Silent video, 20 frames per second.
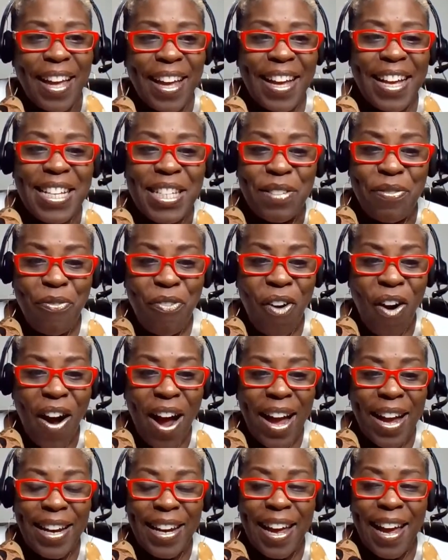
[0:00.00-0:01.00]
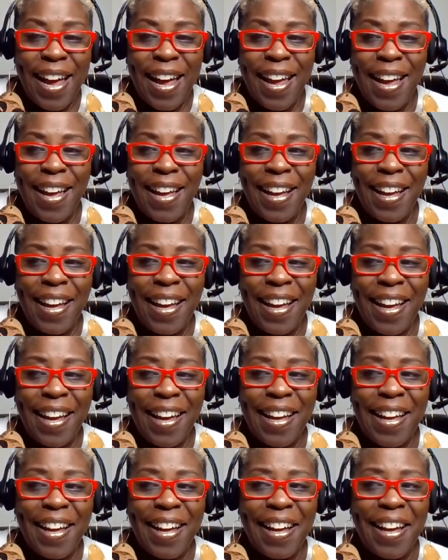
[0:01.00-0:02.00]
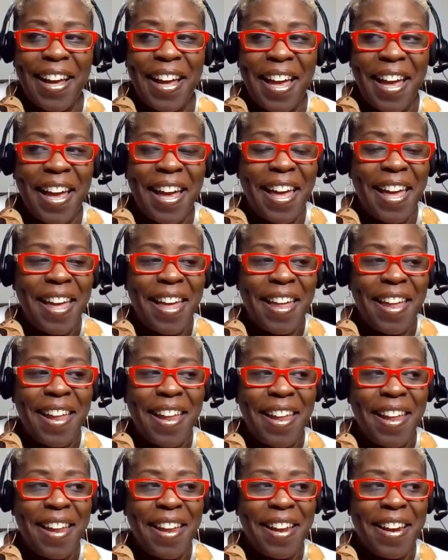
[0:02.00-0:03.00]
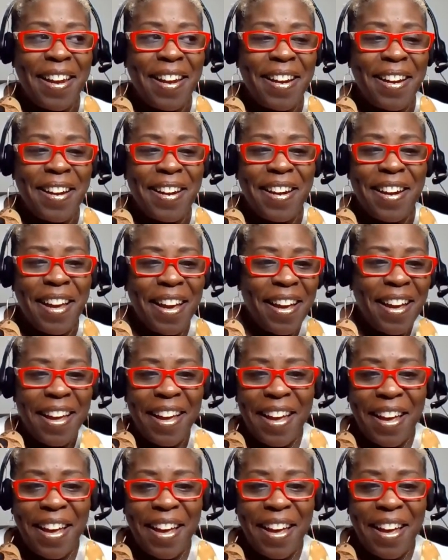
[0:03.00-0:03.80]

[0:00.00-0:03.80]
it's Friday, and